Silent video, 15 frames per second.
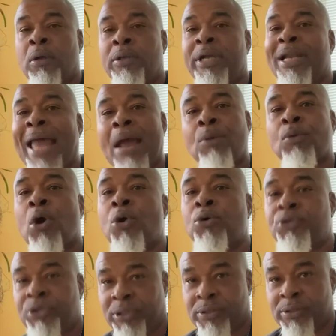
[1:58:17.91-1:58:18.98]
They're like
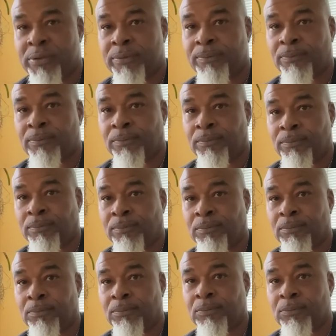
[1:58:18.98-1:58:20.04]
roaches.
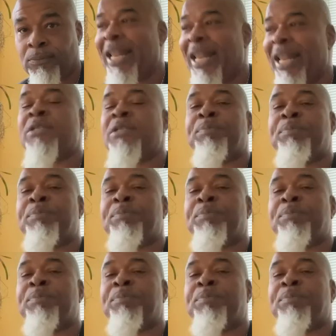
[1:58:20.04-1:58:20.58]
Lay's